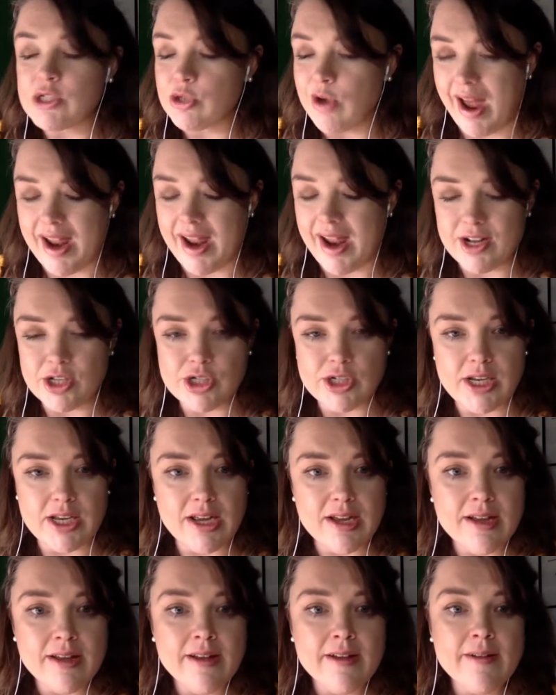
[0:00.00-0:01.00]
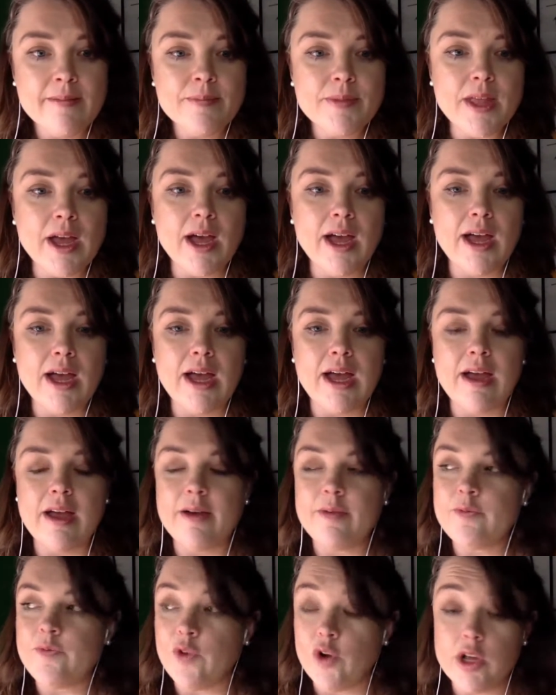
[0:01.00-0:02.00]
strategy
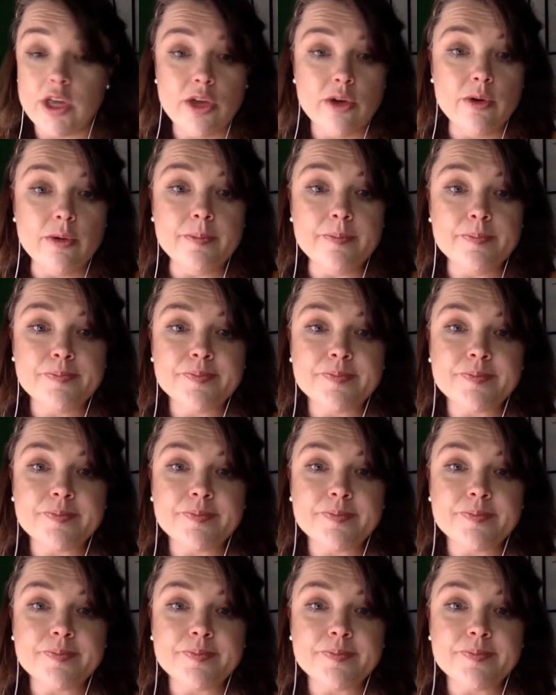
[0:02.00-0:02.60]
for you.